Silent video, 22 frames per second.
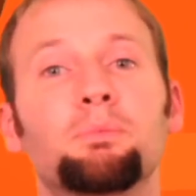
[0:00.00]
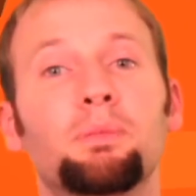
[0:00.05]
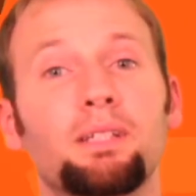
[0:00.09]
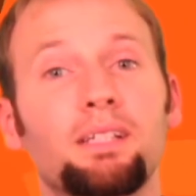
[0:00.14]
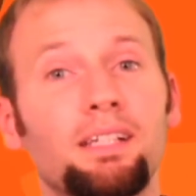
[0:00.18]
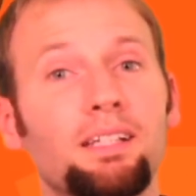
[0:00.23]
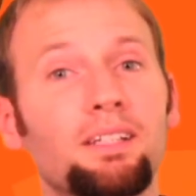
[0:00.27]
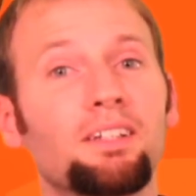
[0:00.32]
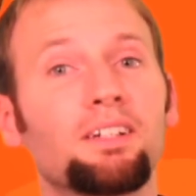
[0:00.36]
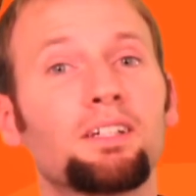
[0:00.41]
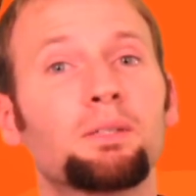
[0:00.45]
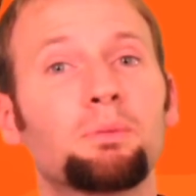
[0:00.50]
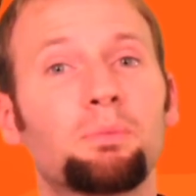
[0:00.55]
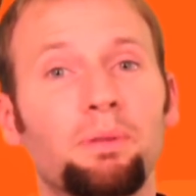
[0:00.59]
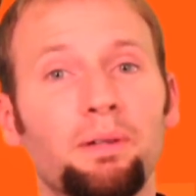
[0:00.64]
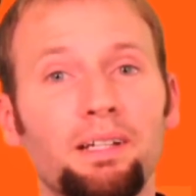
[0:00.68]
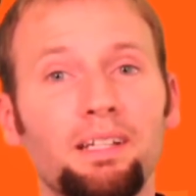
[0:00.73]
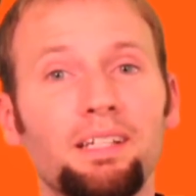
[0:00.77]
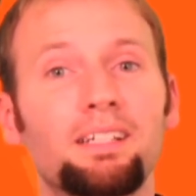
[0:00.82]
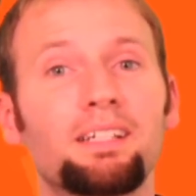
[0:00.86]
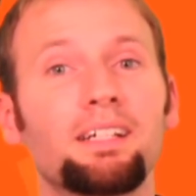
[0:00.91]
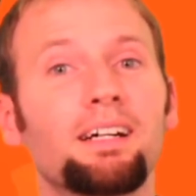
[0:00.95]
But he looked
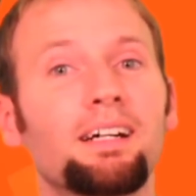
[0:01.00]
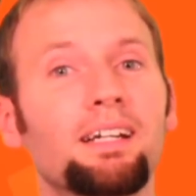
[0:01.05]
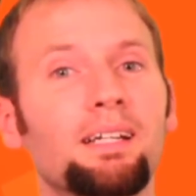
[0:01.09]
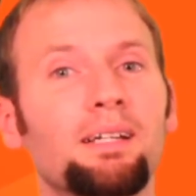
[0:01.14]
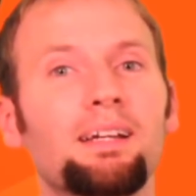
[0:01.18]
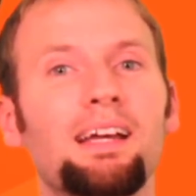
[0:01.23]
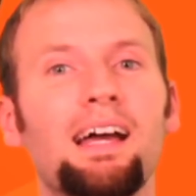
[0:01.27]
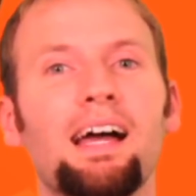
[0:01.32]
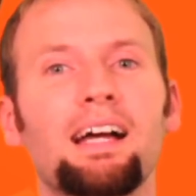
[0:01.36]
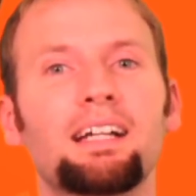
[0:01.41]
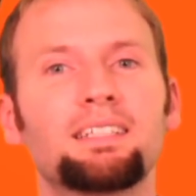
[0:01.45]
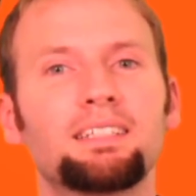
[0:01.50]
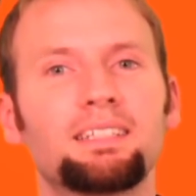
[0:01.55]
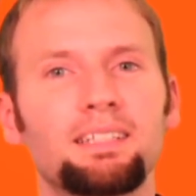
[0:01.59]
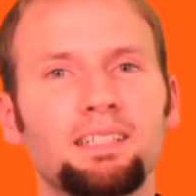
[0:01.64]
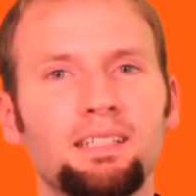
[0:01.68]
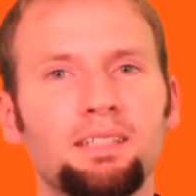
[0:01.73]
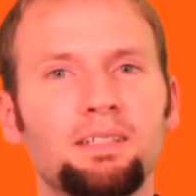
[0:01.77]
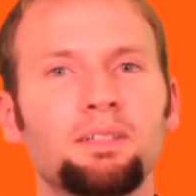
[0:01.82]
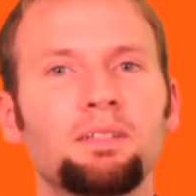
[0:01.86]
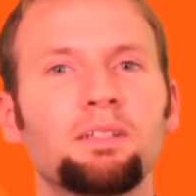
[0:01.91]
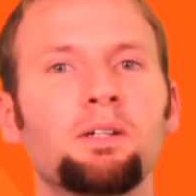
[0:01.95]
pretty good. He
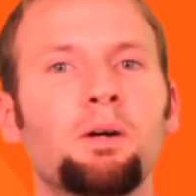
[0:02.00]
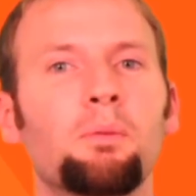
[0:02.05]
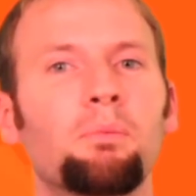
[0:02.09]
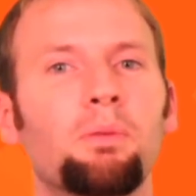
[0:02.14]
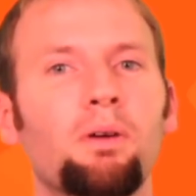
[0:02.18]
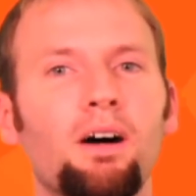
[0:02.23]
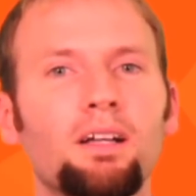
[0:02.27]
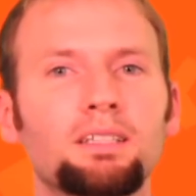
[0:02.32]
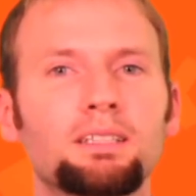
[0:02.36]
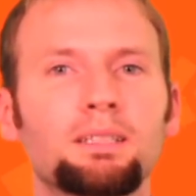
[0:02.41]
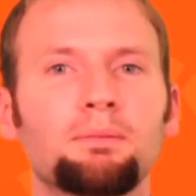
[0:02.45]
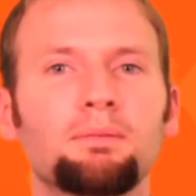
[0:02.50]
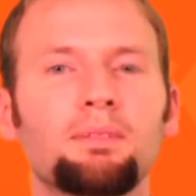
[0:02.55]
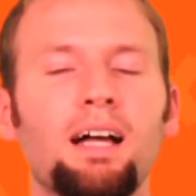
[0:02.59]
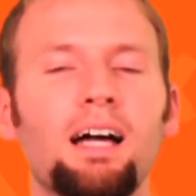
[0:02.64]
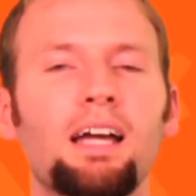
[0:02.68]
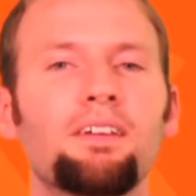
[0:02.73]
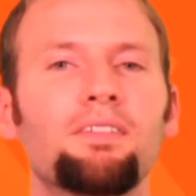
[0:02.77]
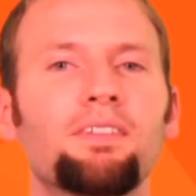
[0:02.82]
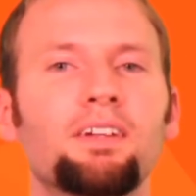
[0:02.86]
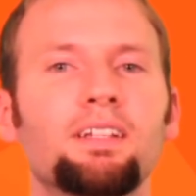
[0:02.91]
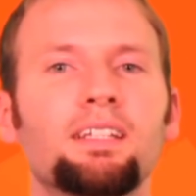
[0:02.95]
actually, you know, brought some
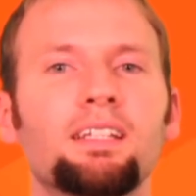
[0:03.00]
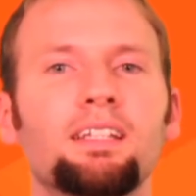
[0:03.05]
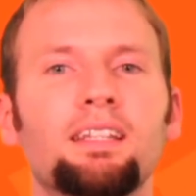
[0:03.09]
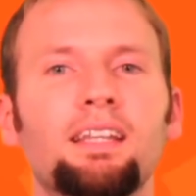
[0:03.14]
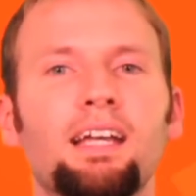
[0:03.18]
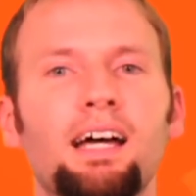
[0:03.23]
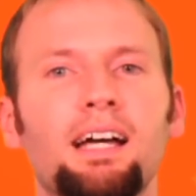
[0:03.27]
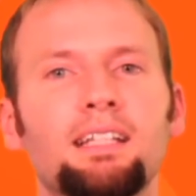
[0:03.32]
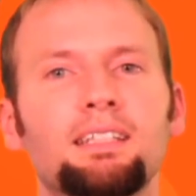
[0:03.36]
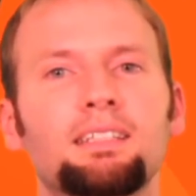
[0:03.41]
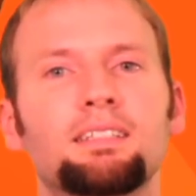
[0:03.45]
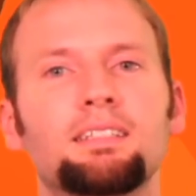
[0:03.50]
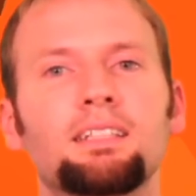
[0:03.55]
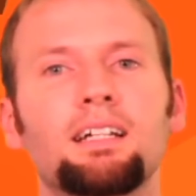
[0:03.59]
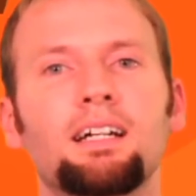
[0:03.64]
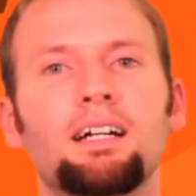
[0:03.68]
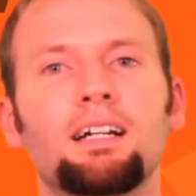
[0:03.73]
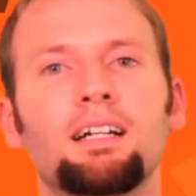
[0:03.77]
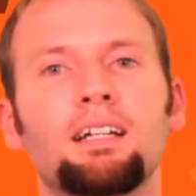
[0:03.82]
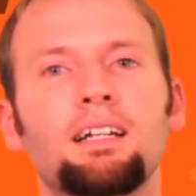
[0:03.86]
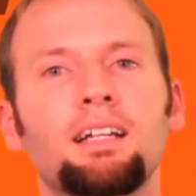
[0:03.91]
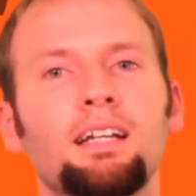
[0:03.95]
life into that
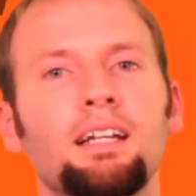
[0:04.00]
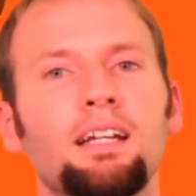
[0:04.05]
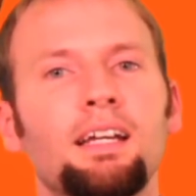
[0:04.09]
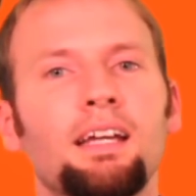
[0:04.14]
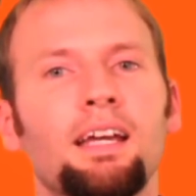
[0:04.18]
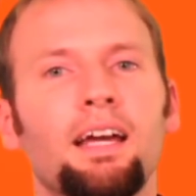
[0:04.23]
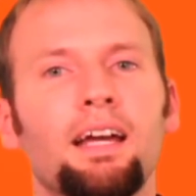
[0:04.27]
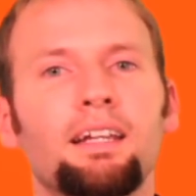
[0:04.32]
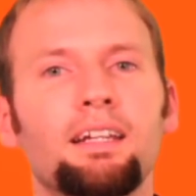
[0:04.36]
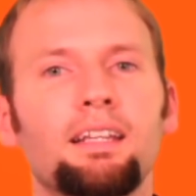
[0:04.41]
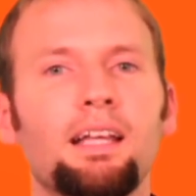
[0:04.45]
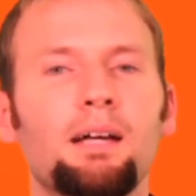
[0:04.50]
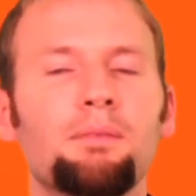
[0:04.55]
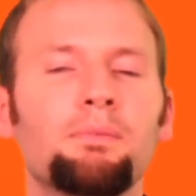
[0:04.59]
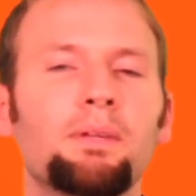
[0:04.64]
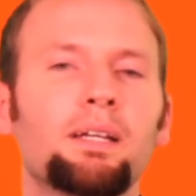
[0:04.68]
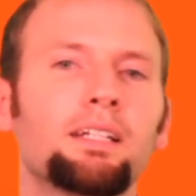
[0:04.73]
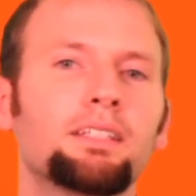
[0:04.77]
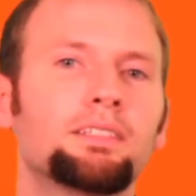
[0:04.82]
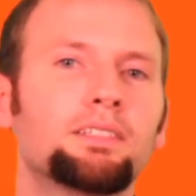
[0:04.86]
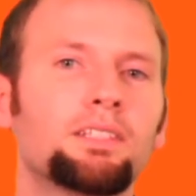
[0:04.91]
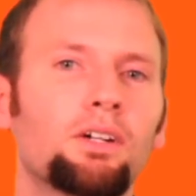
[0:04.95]
uh, into that
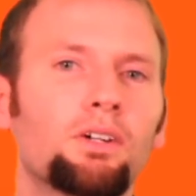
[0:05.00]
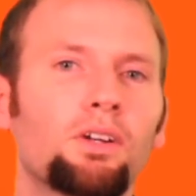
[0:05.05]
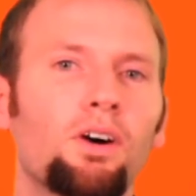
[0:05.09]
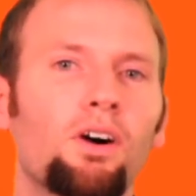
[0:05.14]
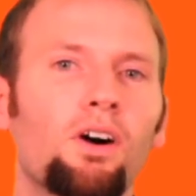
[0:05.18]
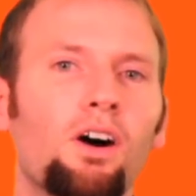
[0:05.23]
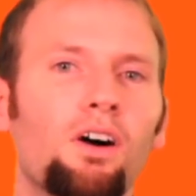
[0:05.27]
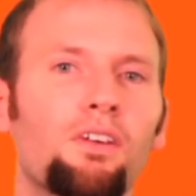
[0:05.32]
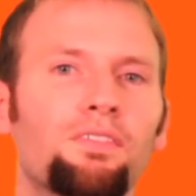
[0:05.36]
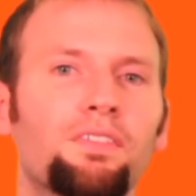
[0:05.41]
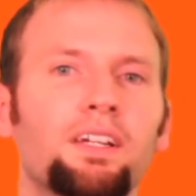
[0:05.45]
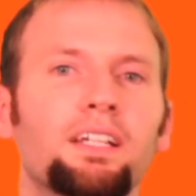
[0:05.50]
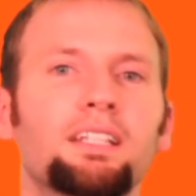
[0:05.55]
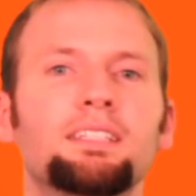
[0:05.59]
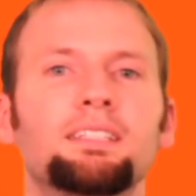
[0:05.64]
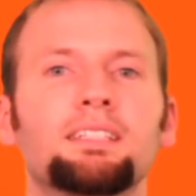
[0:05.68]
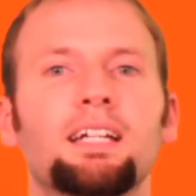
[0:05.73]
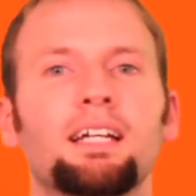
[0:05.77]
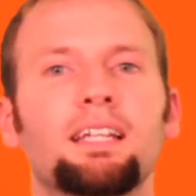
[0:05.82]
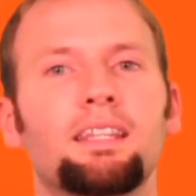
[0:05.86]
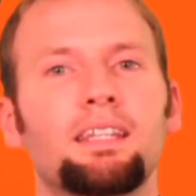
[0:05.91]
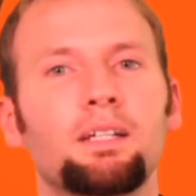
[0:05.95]
Minnesota offense,
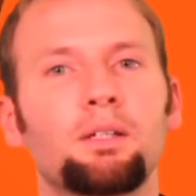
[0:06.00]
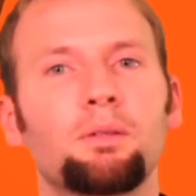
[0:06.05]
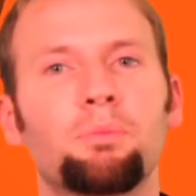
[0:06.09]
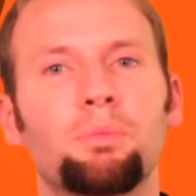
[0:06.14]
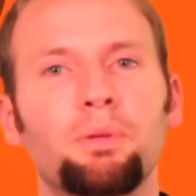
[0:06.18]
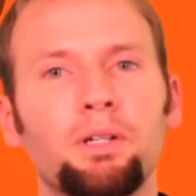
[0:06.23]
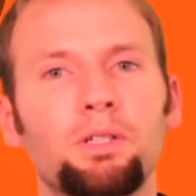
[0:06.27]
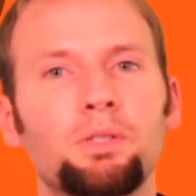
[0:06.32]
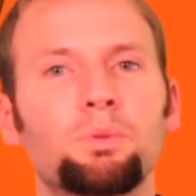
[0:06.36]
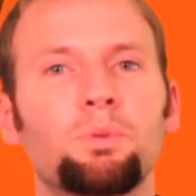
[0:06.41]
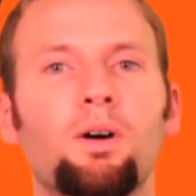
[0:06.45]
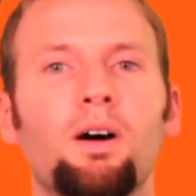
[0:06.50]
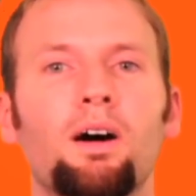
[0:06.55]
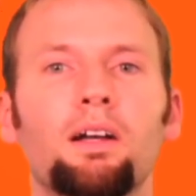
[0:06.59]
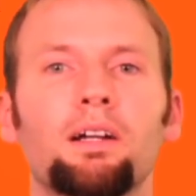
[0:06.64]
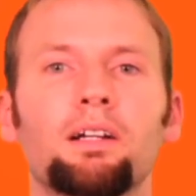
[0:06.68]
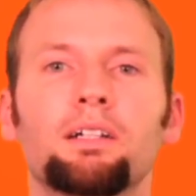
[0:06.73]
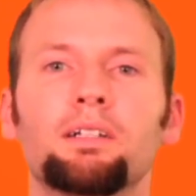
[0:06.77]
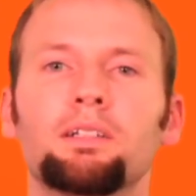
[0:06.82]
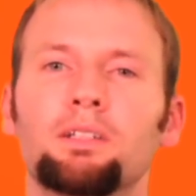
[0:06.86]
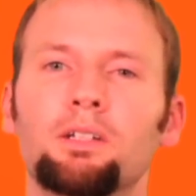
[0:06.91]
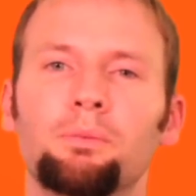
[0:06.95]
and I think
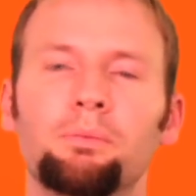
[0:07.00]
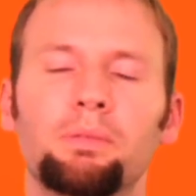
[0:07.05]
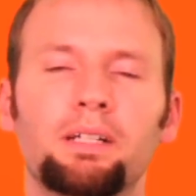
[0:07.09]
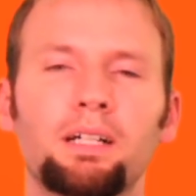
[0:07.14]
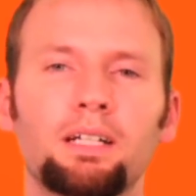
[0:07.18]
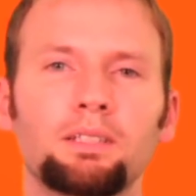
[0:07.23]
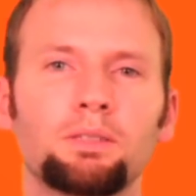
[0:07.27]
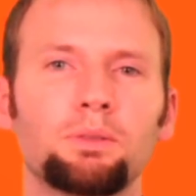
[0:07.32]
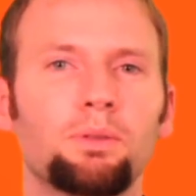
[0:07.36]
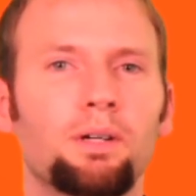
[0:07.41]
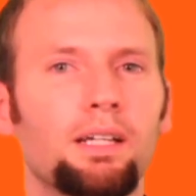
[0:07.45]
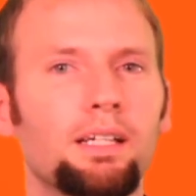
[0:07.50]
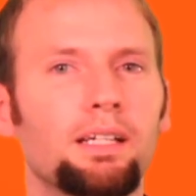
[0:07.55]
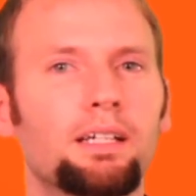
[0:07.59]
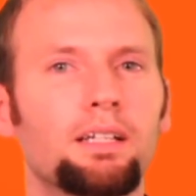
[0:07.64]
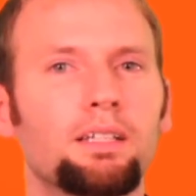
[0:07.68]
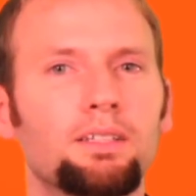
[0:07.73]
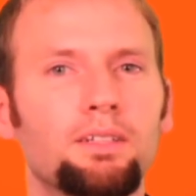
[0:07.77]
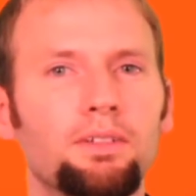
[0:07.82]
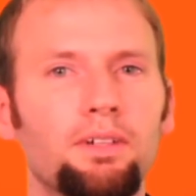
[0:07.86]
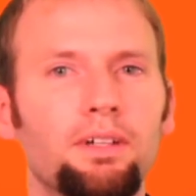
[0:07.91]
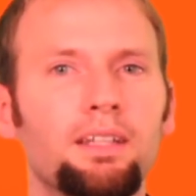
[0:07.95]
Bridgewater, you know, because of what he
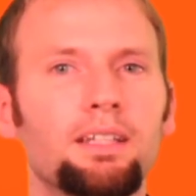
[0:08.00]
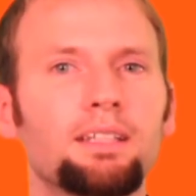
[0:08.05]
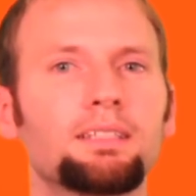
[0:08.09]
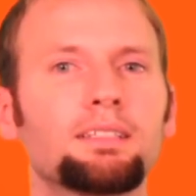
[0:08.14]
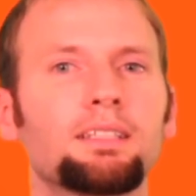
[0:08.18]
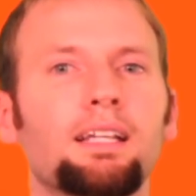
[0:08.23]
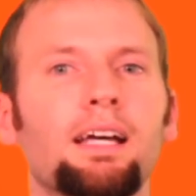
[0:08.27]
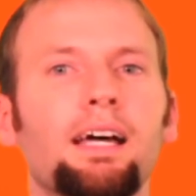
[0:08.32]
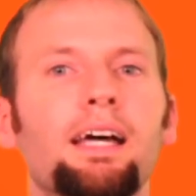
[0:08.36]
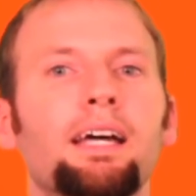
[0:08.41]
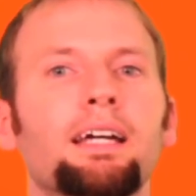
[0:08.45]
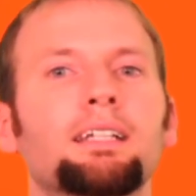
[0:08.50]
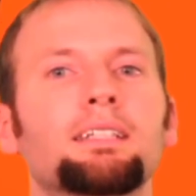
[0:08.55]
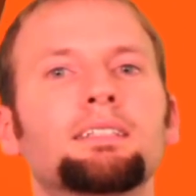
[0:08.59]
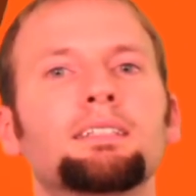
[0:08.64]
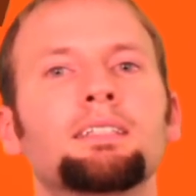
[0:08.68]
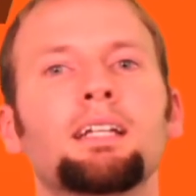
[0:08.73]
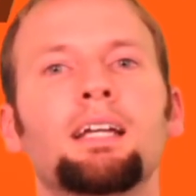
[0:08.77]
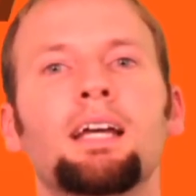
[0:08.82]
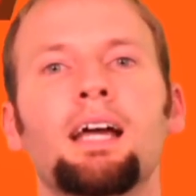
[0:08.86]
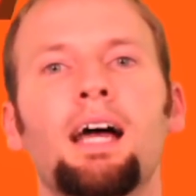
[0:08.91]
can do with his legs,